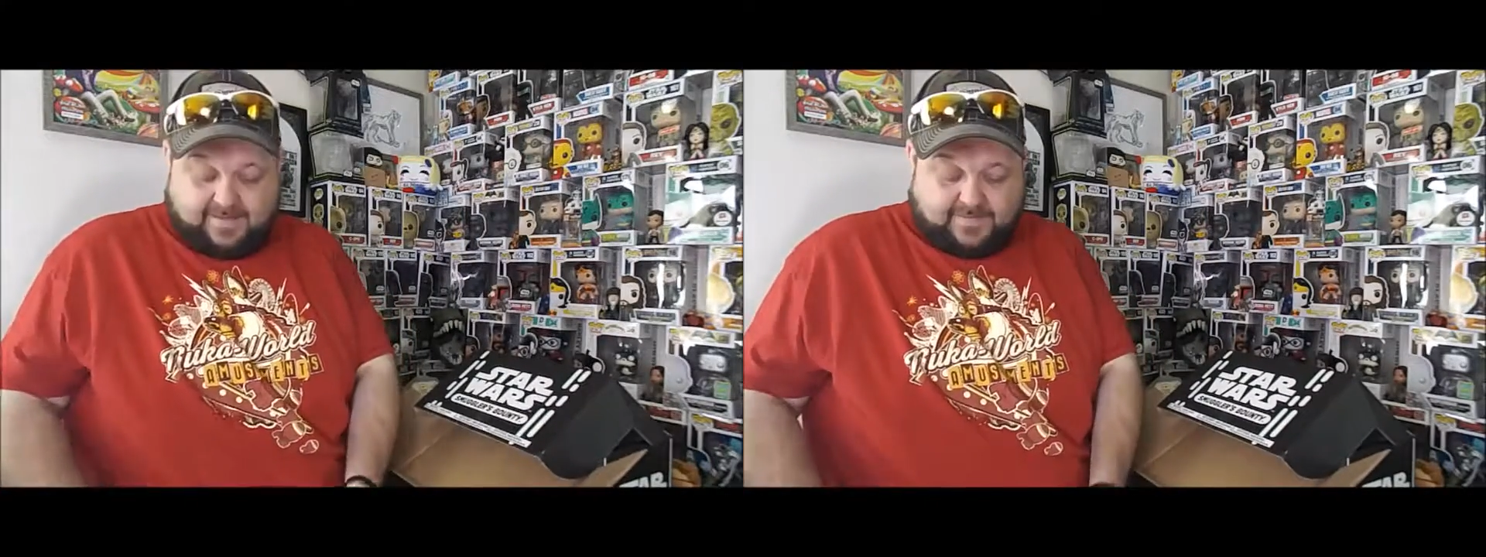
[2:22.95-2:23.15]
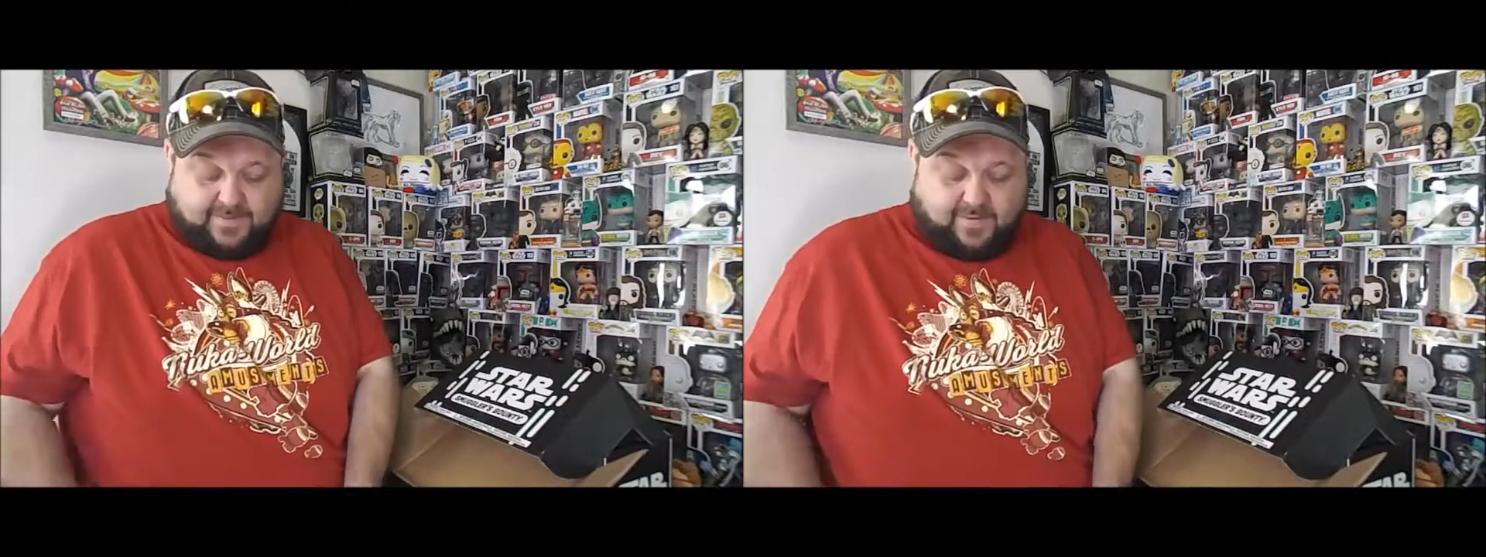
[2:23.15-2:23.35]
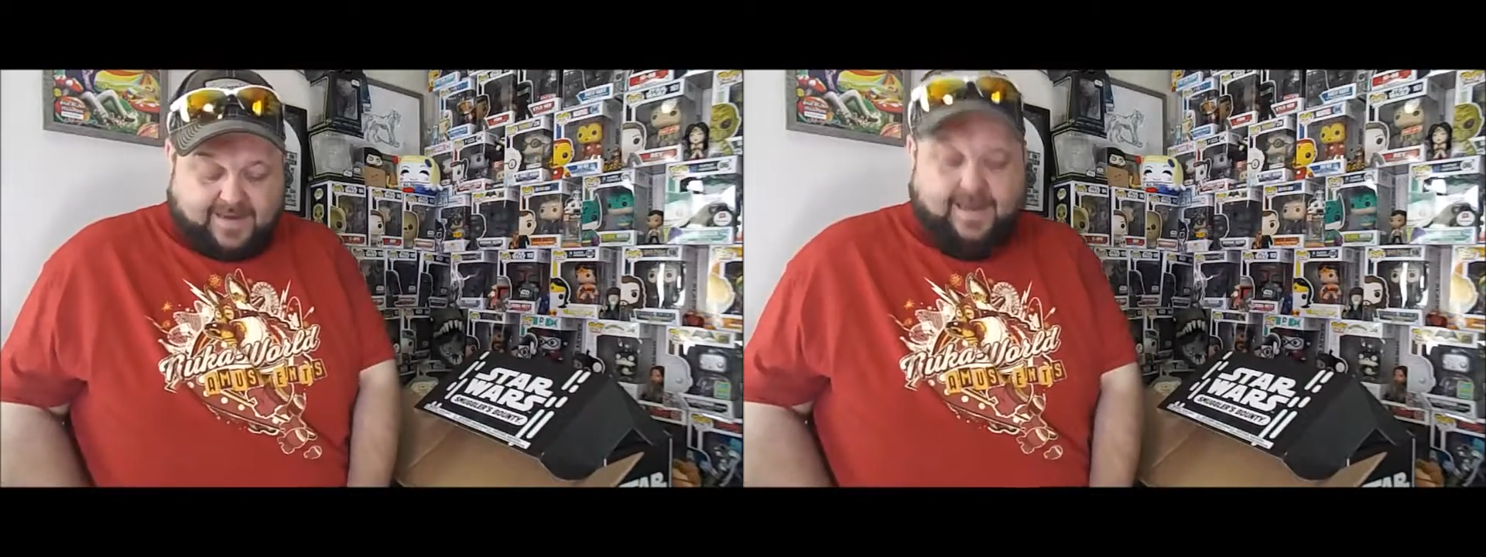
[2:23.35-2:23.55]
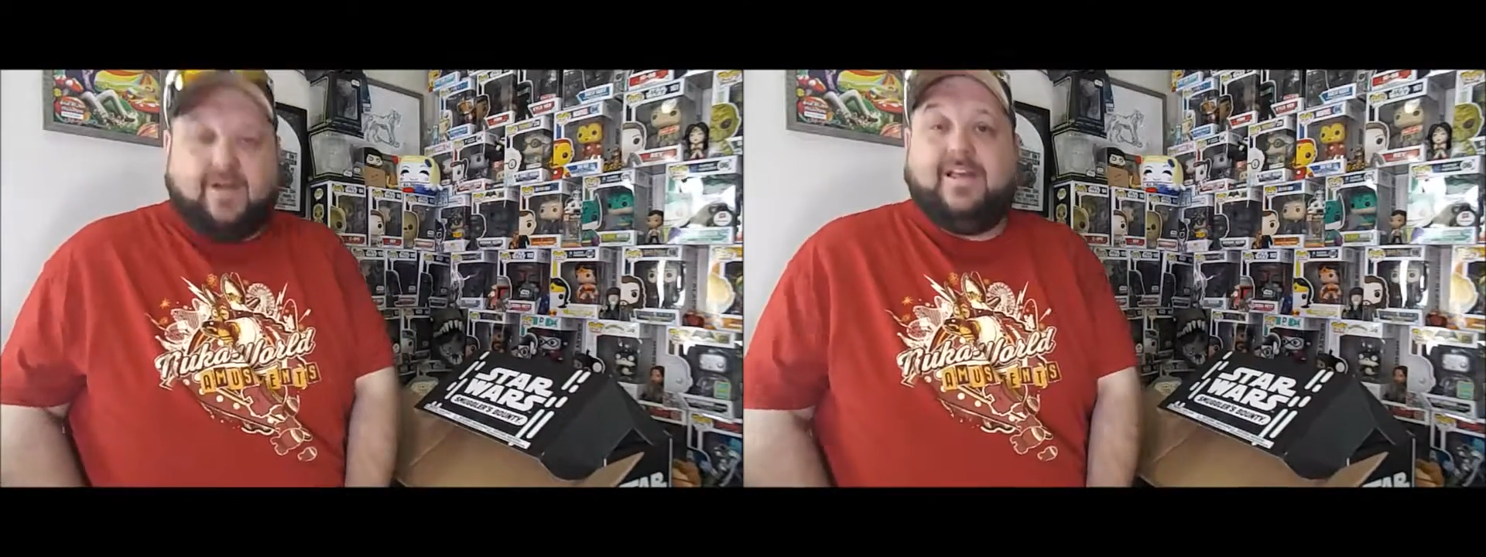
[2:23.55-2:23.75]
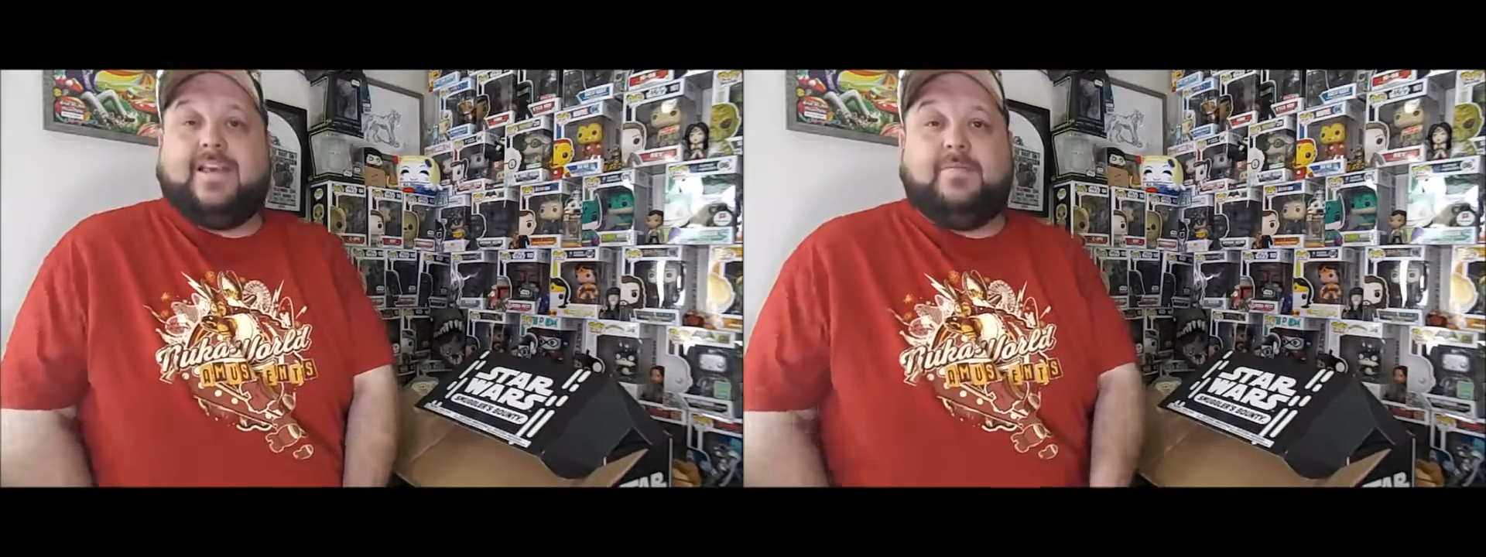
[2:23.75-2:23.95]
It's so hot.
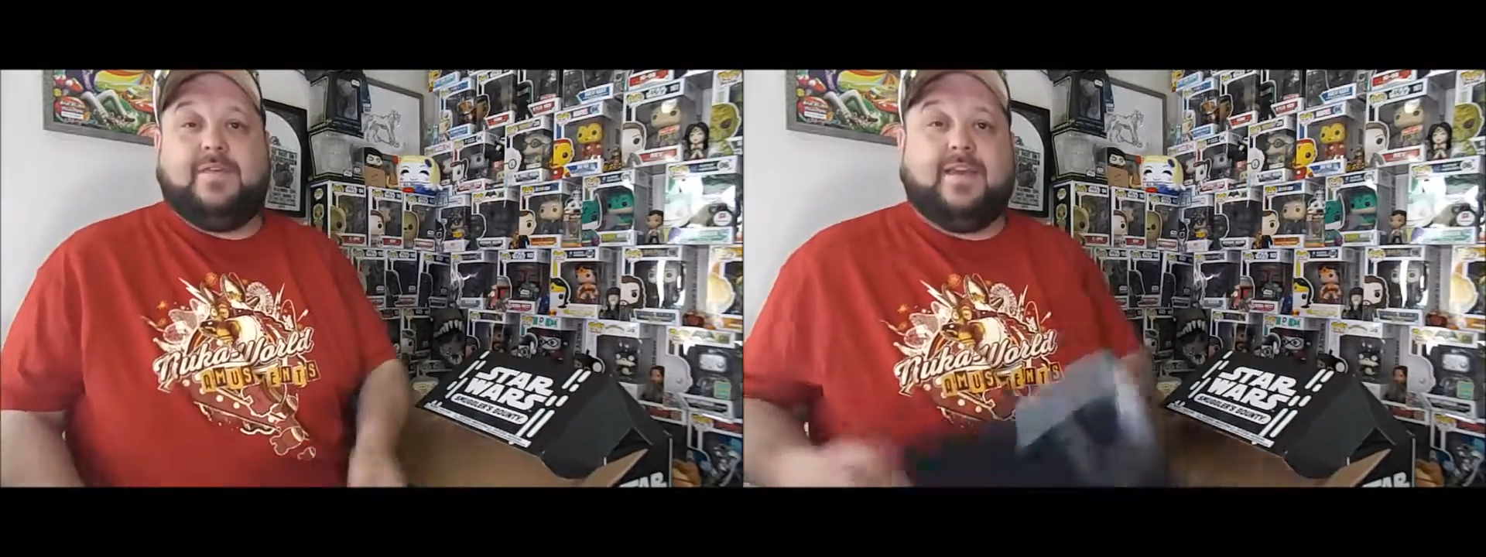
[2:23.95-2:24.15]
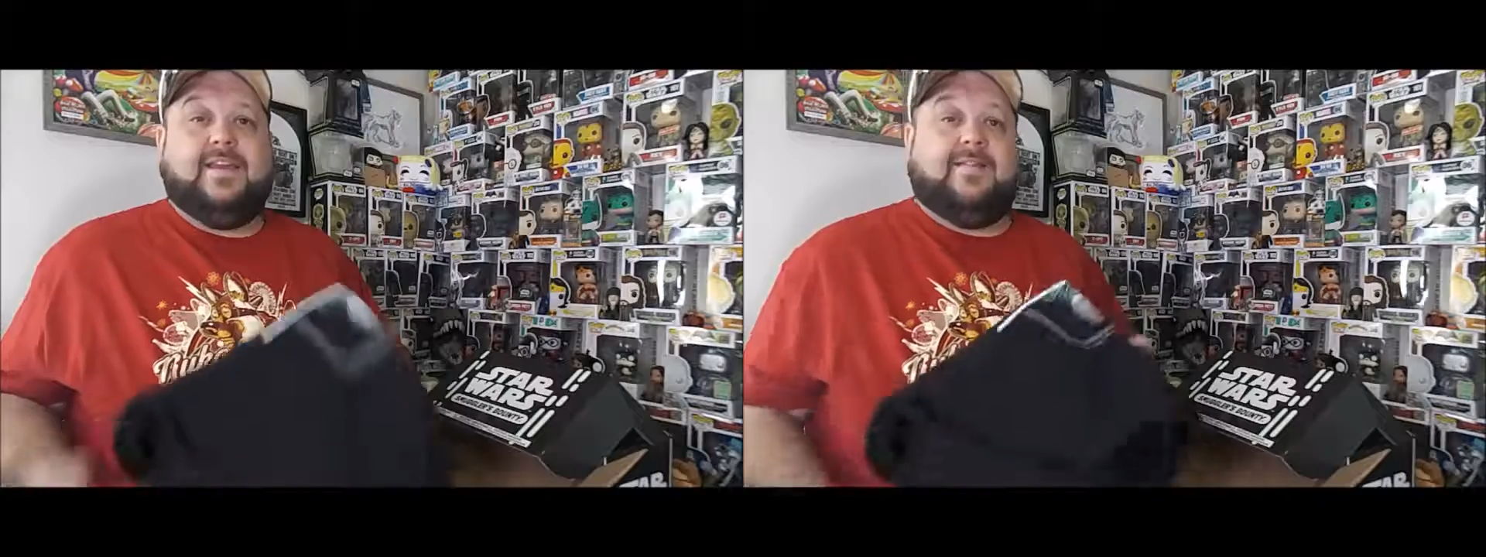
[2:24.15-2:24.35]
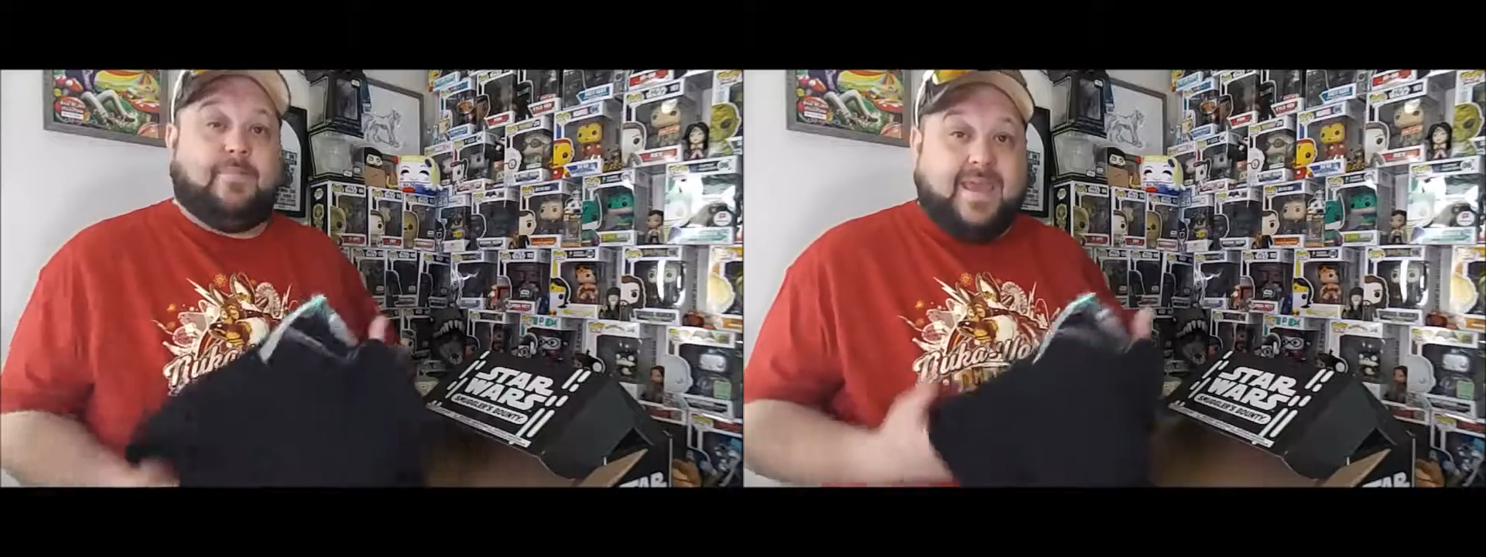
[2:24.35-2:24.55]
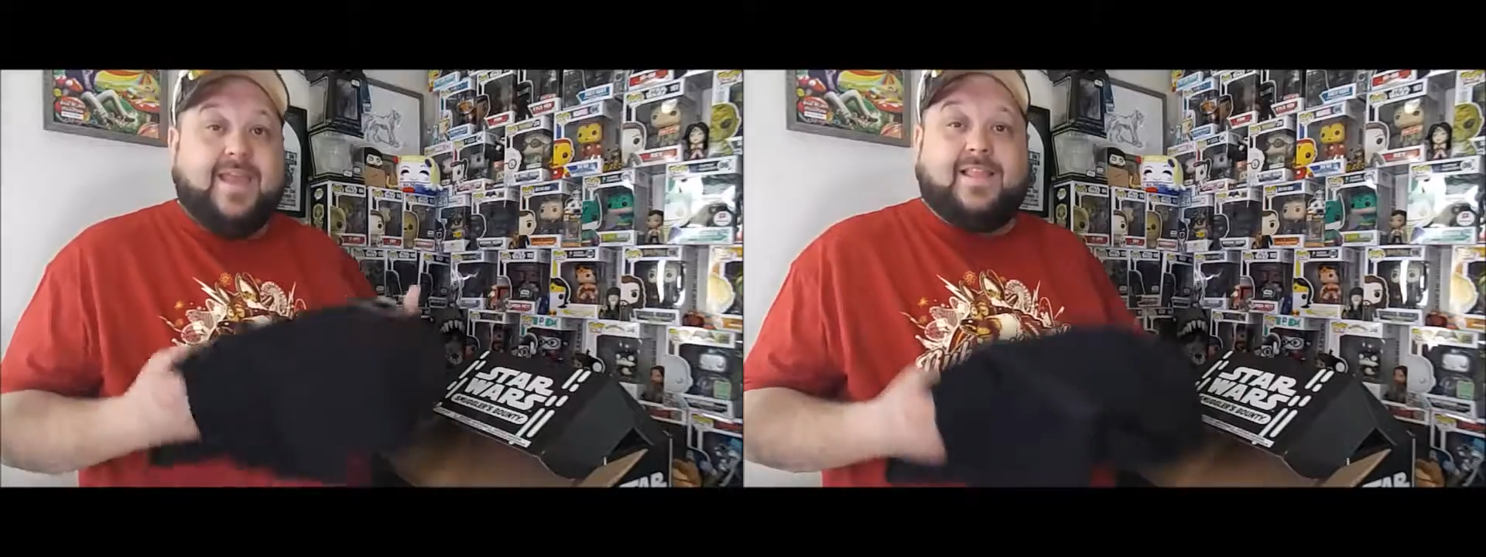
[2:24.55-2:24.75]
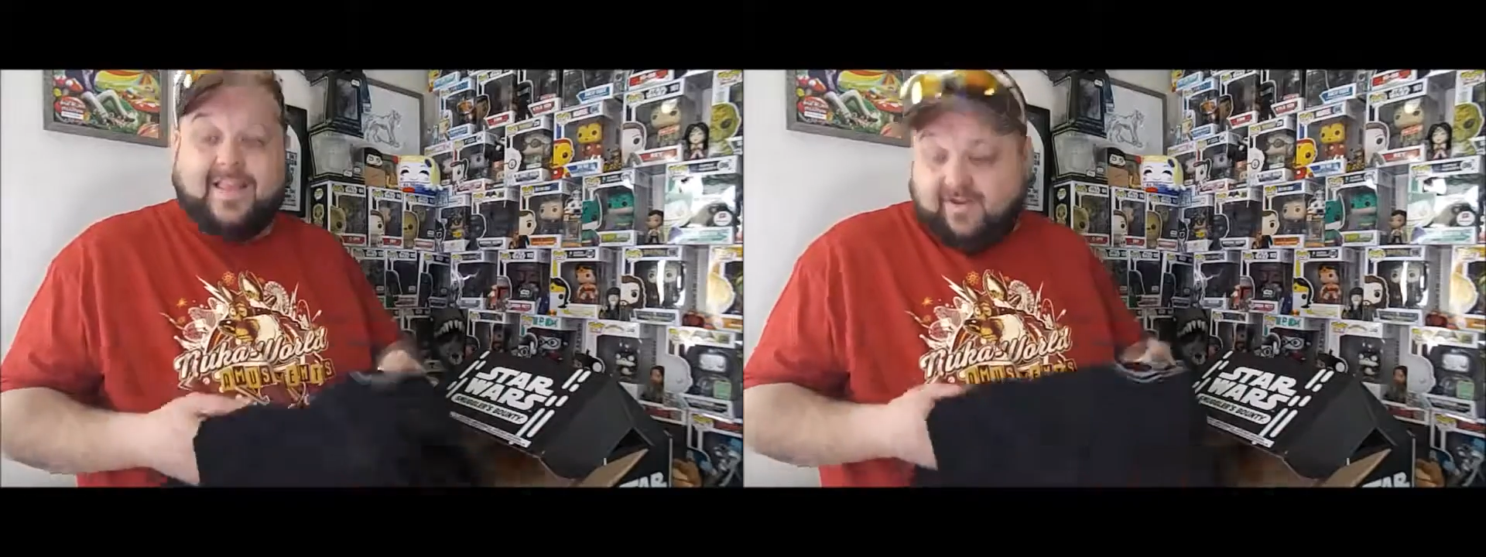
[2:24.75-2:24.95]
All I keep thinking is
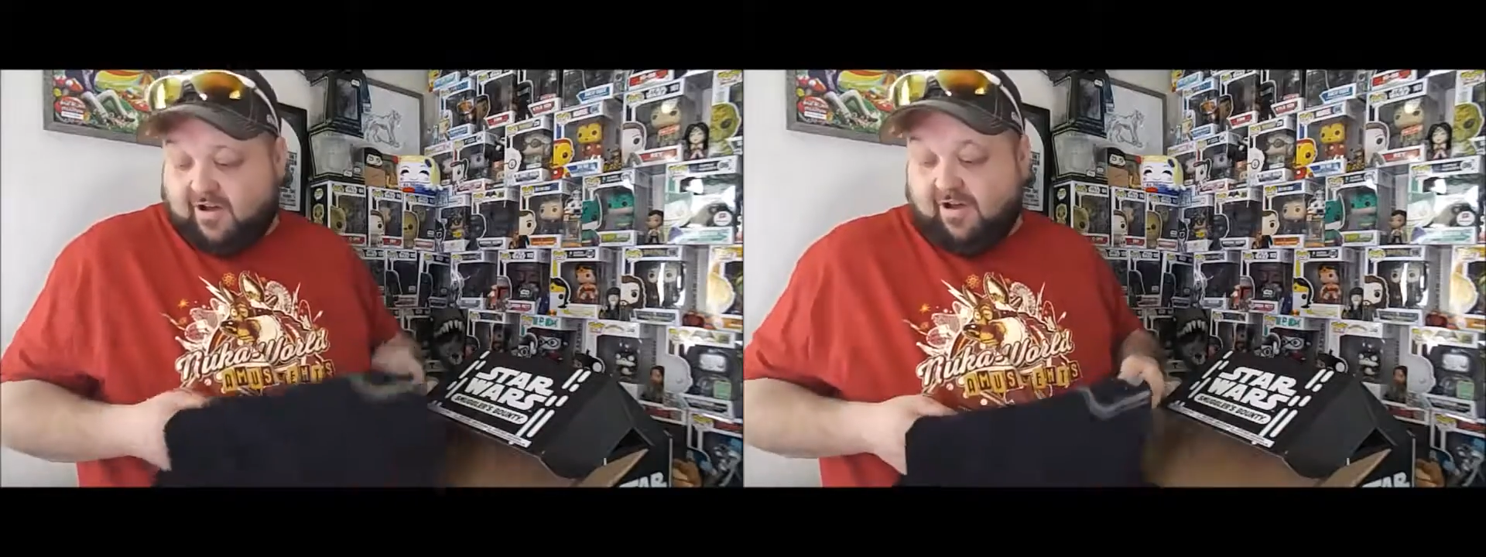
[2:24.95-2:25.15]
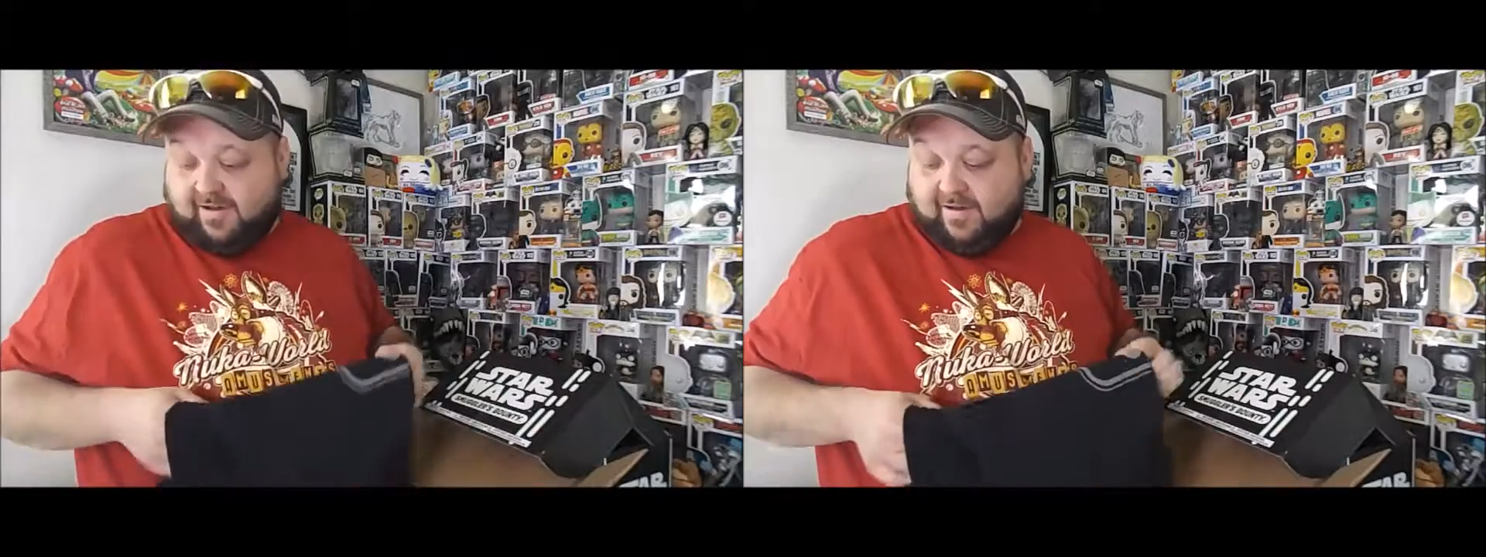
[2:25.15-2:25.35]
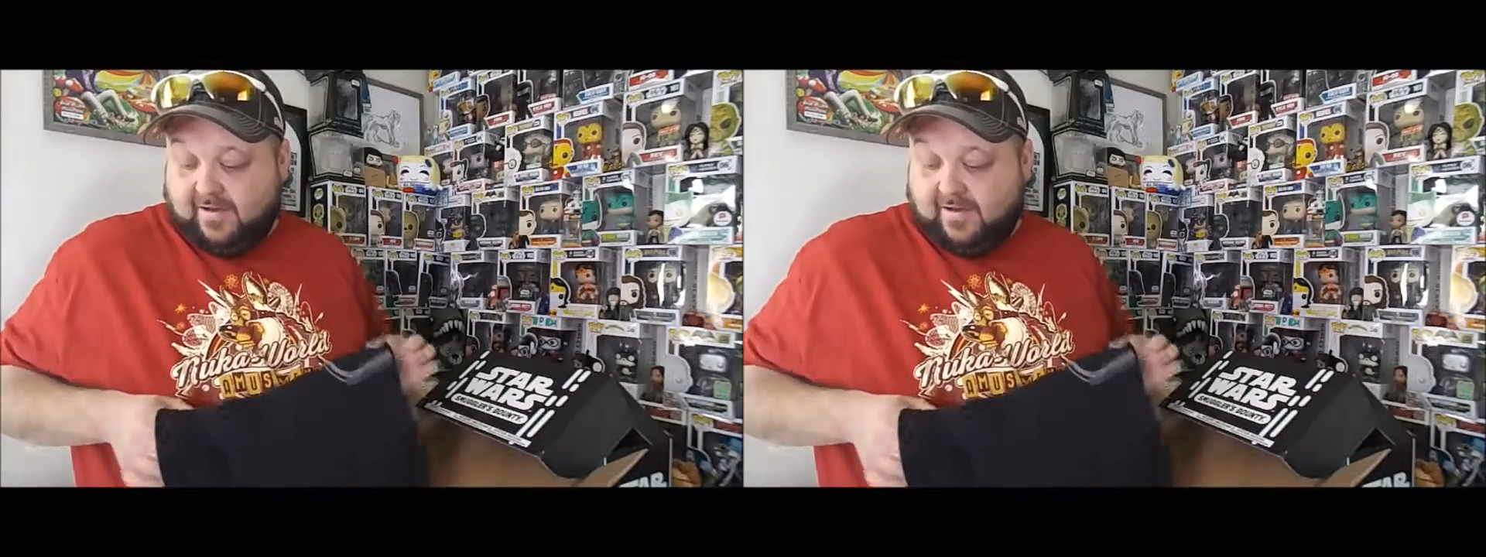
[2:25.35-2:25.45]
pant like a dog.